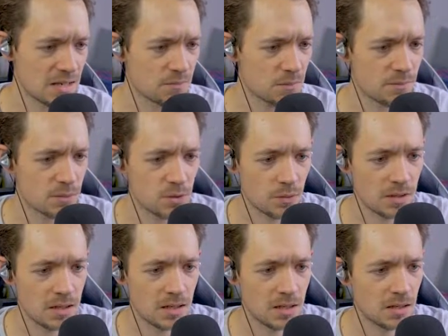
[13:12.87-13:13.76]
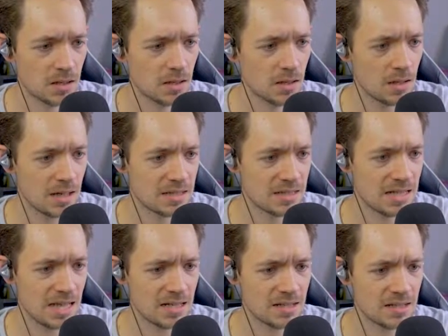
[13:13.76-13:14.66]
E for inventory. Add
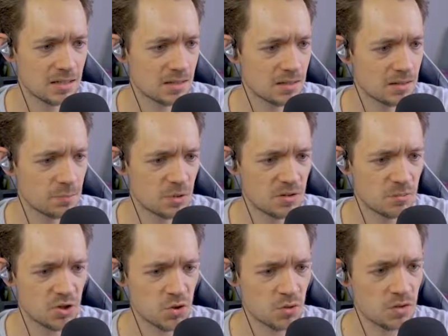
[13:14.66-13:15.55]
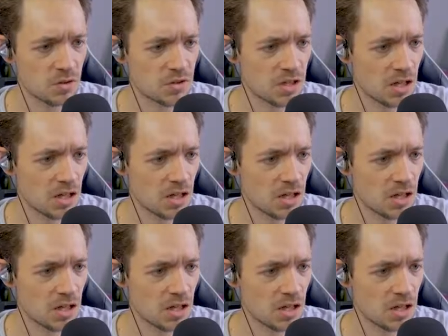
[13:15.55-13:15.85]
cat. Let's put some shoes on,